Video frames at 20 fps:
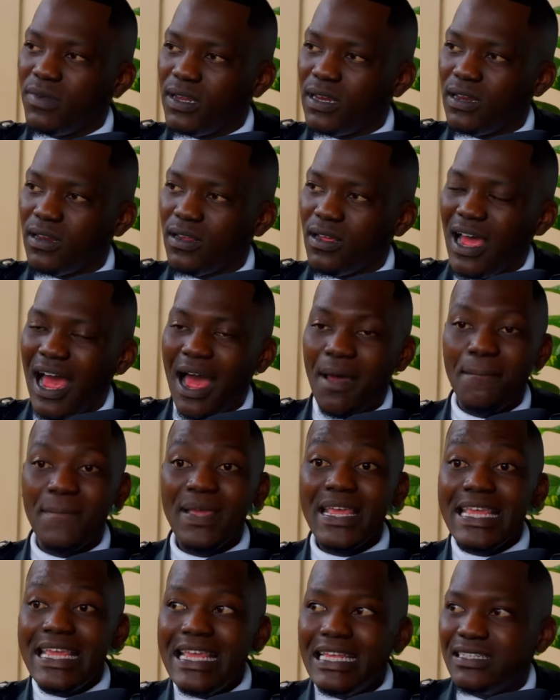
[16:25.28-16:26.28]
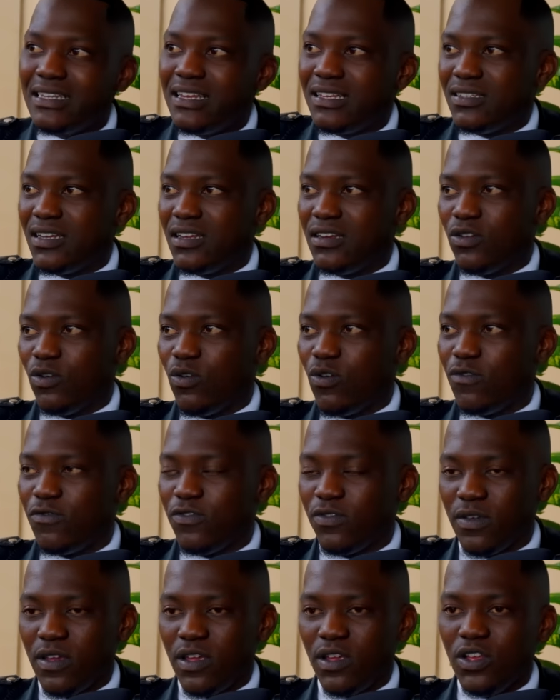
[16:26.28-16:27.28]
I'm easily turned off.
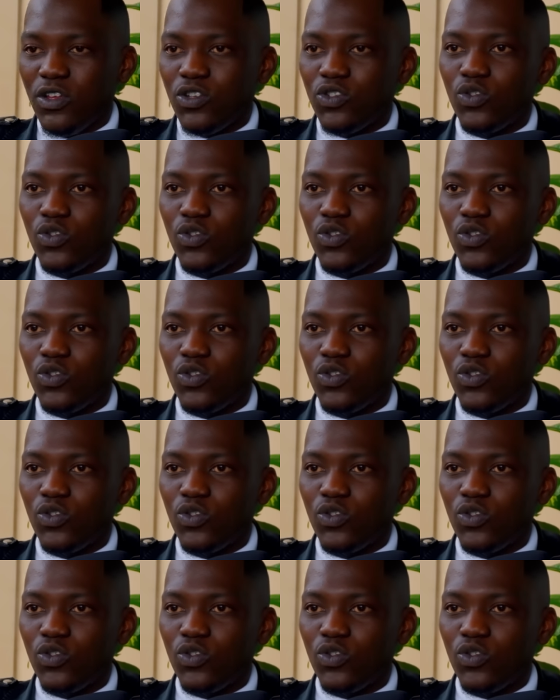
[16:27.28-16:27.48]
Yeah.